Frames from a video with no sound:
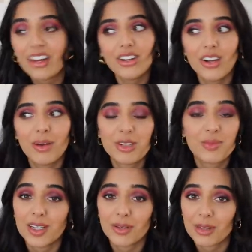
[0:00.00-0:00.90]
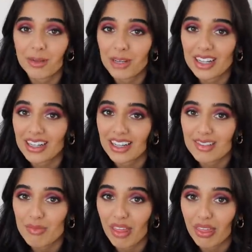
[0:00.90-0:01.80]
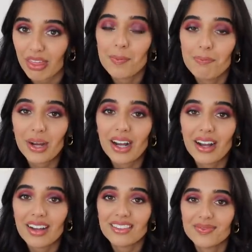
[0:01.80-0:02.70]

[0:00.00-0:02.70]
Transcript: I don't know how much money I'm gonna make next month, but